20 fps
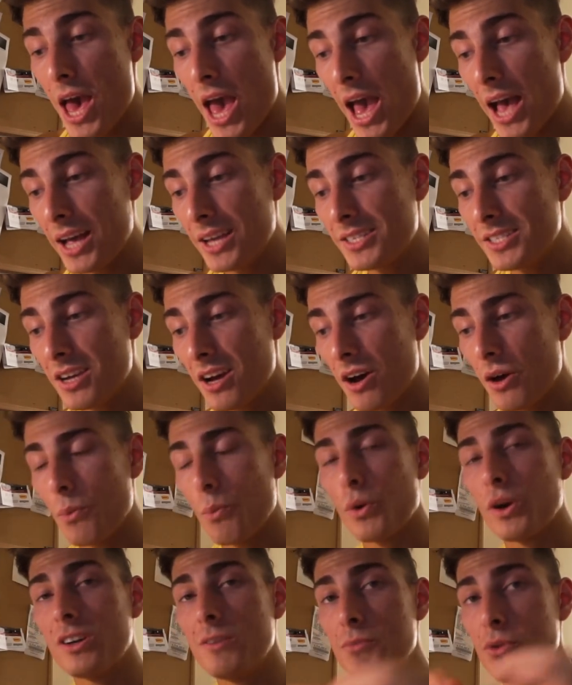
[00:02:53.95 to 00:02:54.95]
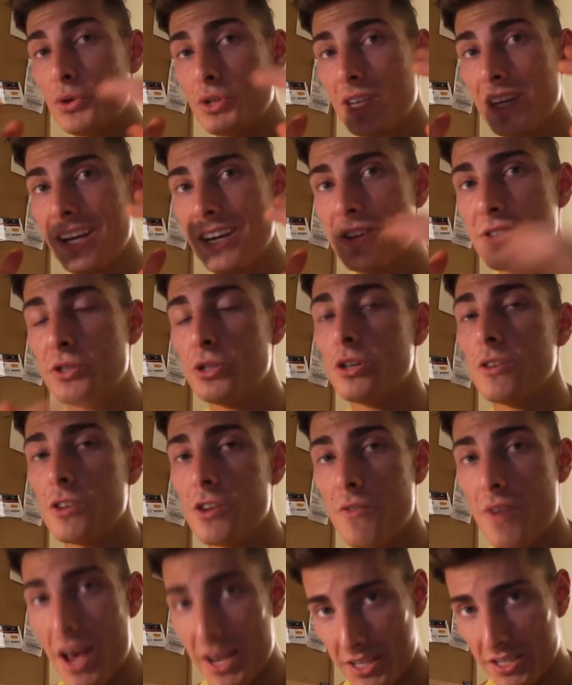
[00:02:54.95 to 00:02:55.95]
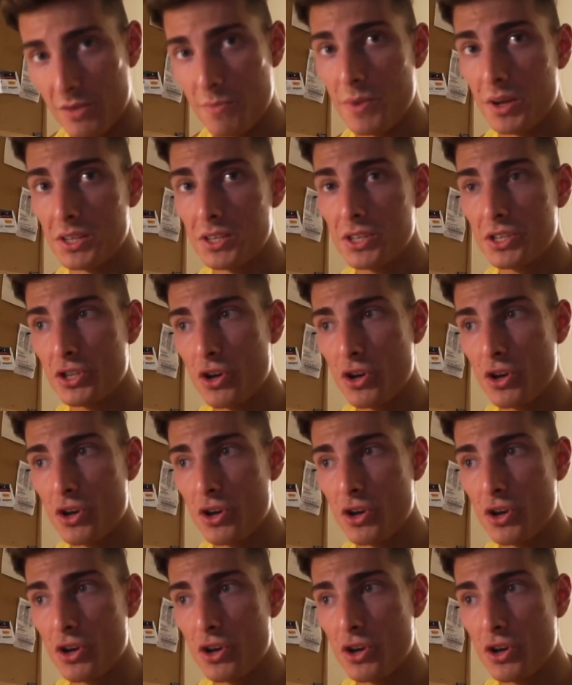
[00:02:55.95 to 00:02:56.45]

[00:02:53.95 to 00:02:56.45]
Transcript: and we're gonna be using conservative estimates.